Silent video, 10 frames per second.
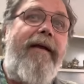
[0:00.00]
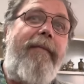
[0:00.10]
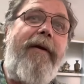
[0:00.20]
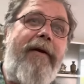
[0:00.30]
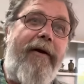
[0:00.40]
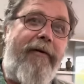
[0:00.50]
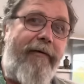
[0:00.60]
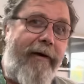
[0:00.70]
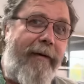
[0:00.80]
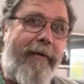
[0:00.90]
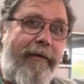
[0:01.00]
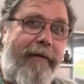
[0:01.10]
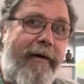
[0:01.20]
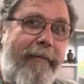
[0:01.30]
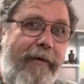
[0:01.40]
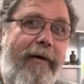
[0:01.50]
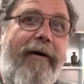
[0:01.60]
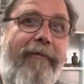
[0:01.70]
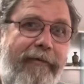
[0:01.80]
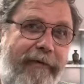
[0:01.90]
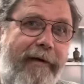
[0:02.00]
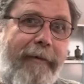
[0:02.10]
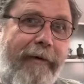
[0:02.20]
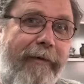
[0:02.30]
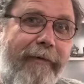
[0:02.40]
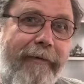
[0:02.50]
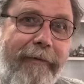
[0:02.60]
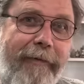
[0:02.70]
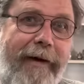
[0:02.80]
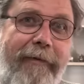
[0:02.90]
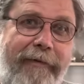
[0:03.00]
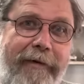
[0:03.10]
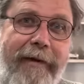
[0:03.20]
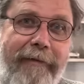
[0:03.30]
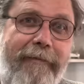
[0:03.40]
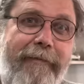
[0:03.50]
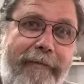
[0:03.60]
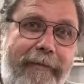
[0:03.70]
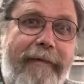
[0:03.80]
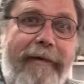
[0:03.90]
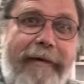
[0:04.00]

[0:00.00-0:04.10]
picking our grandmother up off a steamer when I was a kid. Yeah.